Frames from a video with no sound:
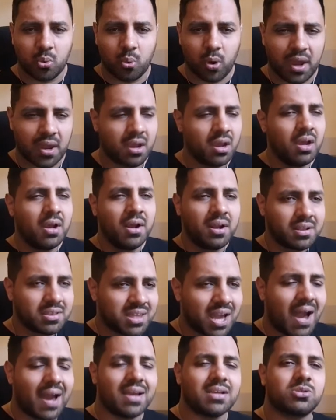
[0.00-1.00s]
way.
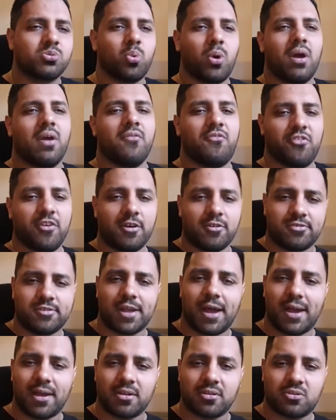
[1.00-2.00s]
That is what it feels
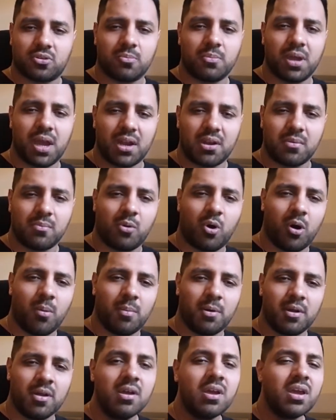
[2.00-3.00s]
like to me at the
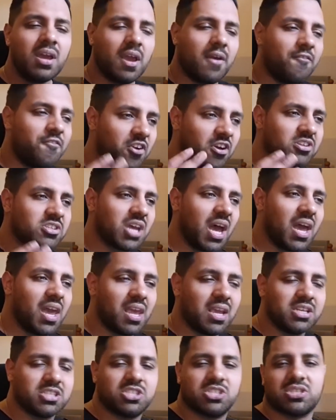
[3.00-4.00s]
moment. It feels like
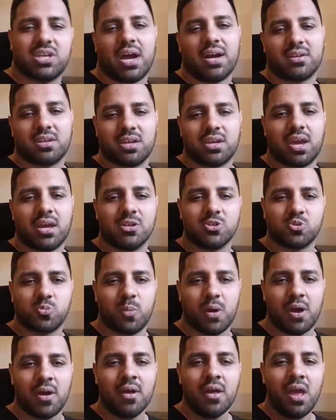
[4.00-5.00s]
it's stacked against
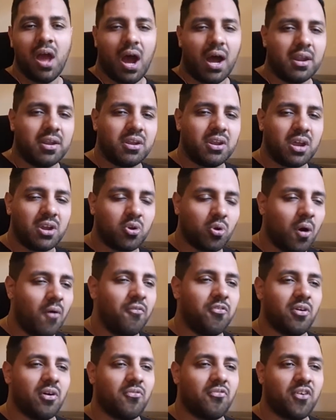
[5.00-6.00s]
me, and they know
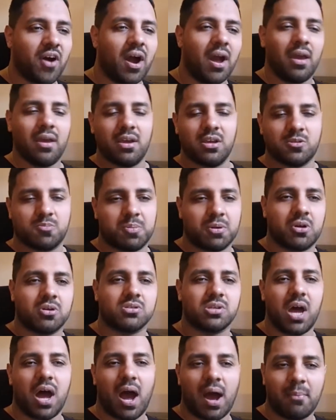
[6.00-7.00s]
for a fact it's
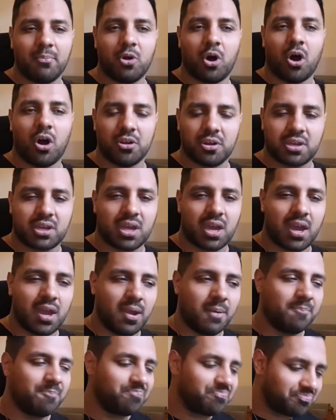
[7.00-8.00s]
because I'm not on the
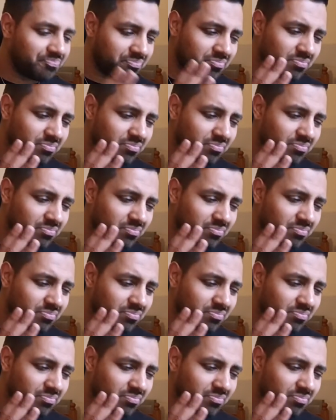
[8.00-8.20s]
game.